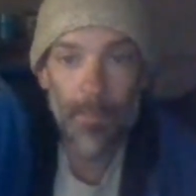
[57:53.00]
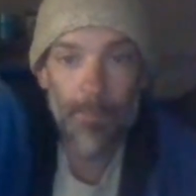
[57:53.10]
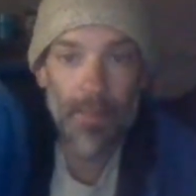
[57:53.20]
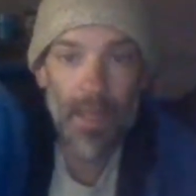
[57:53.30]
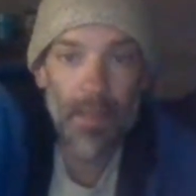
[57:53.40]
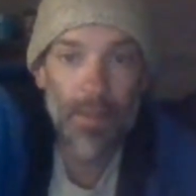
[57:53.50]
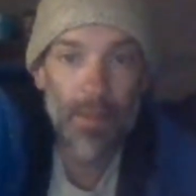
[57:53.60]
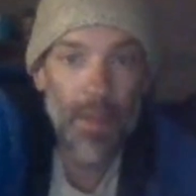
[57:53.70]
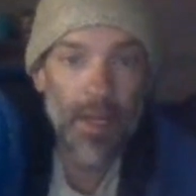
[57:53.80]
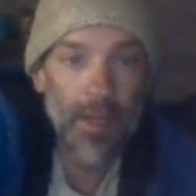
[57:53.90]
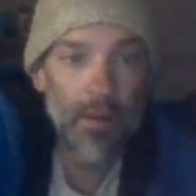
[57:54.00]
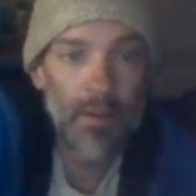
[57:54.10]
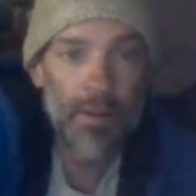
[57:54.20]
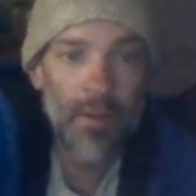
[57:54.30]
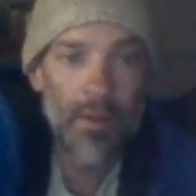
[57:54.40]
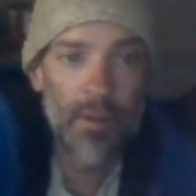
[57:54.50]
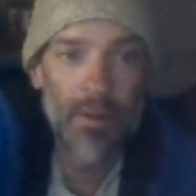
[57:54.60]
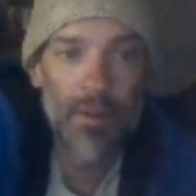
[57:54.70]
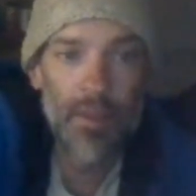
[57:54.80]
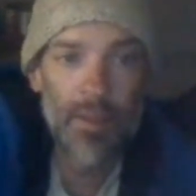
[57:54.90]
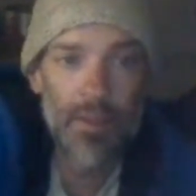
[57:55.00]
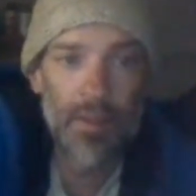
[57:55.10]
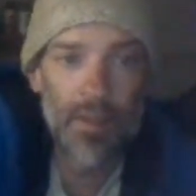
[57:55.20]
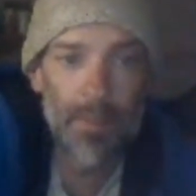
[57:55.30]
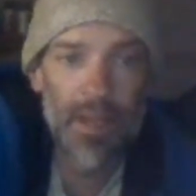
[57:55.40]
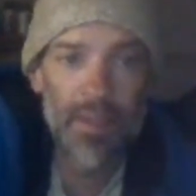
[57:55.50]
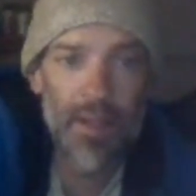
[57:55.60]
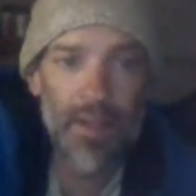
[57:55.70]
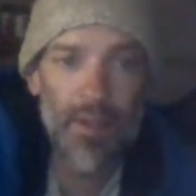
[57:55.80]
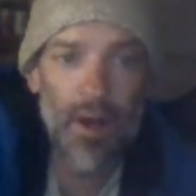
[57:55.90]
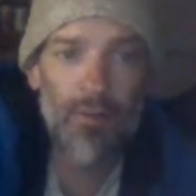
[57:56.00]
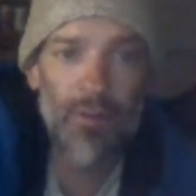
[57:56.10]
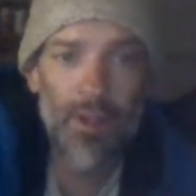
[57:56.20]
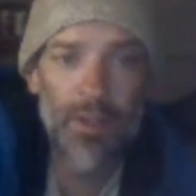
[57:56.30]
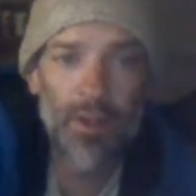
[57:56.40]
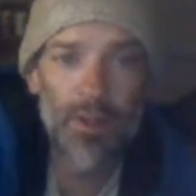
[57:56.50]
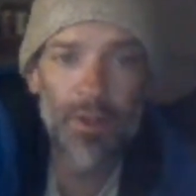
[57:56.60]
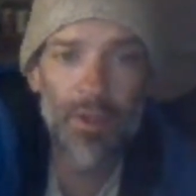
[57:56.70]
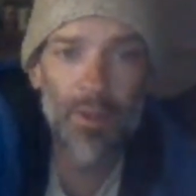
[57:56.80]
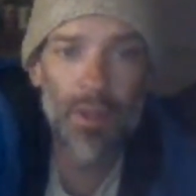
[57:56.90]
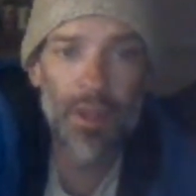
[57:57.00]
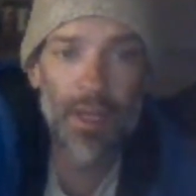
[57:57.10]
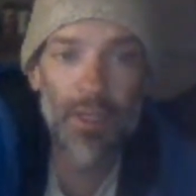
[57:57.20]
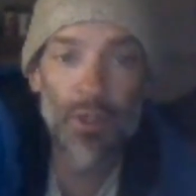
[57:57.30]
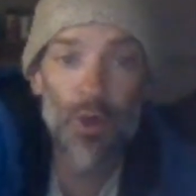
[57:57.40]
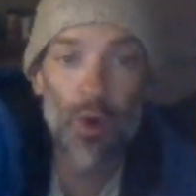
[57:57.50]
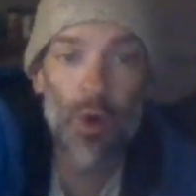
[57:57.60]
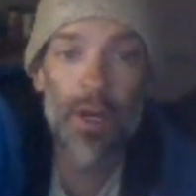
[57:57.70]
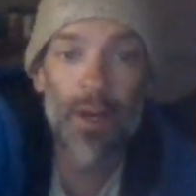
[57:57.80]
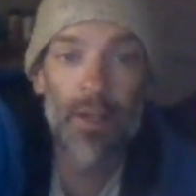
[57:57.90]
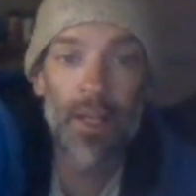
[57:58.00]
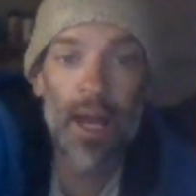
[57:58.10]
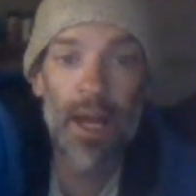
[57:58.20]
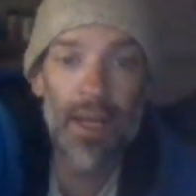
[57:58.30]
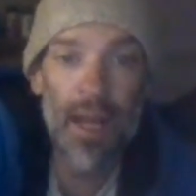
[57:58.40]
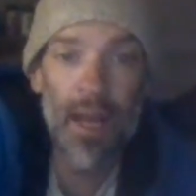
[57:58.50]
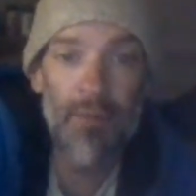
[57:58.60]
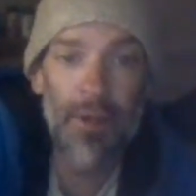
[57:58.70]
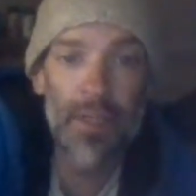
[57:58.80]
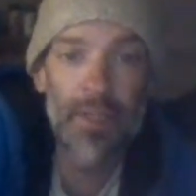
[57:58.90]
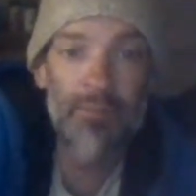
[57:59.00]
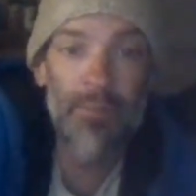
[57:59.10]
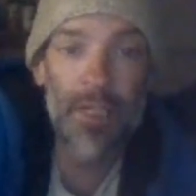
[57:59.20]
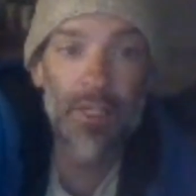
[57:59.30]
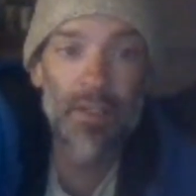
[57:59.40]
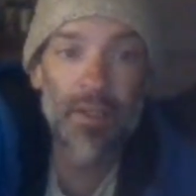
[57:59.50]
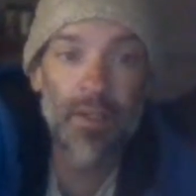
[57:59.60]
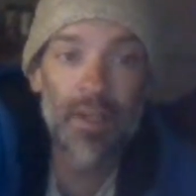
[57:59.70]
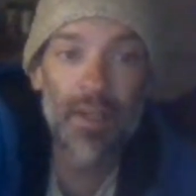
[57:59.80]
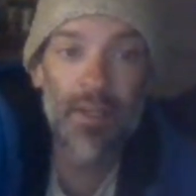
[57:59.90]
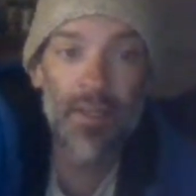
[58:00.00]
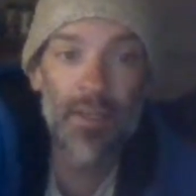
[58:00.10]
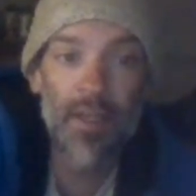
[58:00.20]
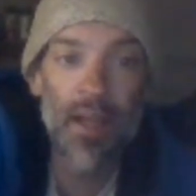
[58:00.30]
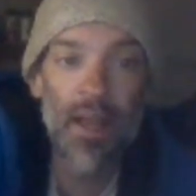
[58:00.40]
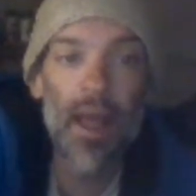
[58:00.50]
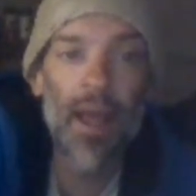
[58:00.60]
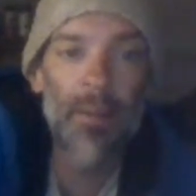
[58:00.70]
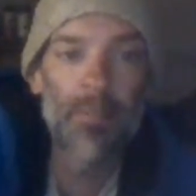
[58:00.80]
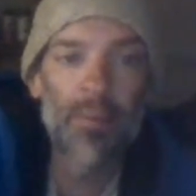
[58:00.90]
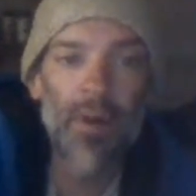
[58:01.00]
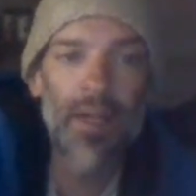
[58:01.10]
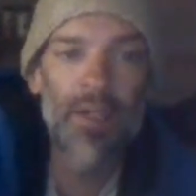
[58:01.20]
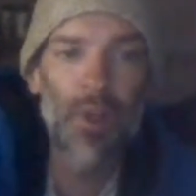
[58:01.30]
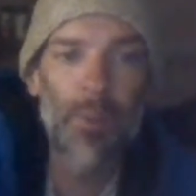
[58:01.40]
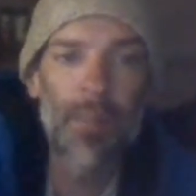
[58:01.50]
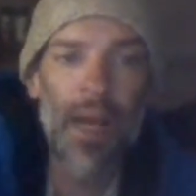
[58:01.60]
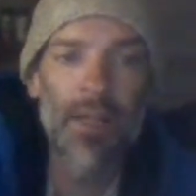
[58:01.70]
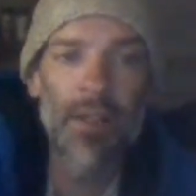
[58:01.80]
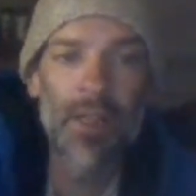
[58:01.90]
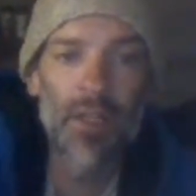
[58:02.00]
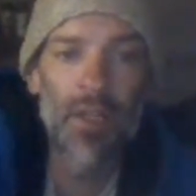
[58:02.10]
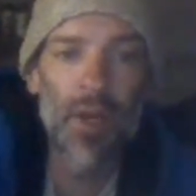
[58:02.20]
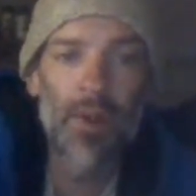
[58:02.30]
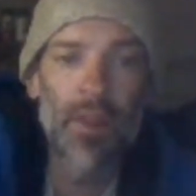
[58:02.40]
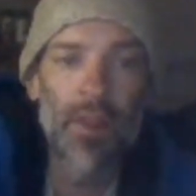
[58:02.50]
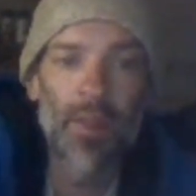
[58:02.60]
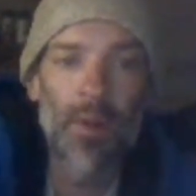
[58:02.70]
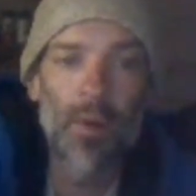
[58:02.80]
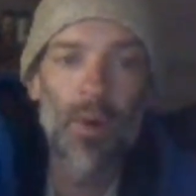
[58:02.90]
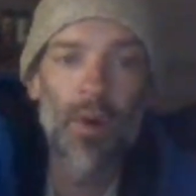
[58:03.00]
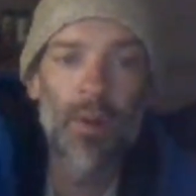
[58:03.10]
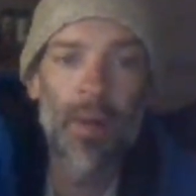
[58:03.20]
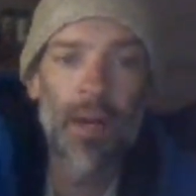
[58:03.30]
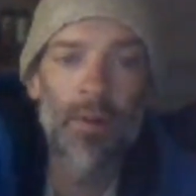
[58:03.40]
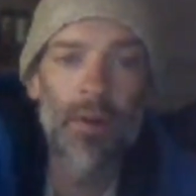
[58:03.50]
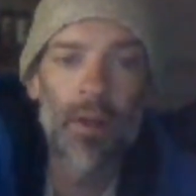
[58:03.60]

Hey, weed man. SpaceX offered a solution with extraordinarily high confidence of mission success at a price dramatically lower than the award amount.